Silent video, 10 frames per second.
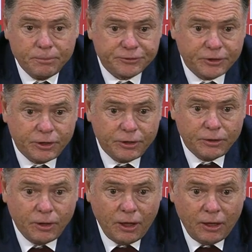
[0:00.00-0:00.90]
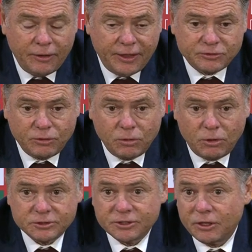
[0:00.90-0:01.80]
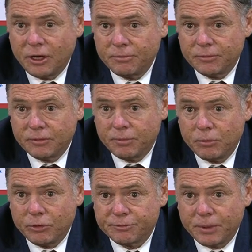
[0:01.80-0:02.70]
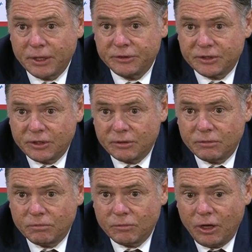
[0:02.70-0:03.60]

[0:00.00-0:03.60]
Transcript: So that's all it was, a bit more speed to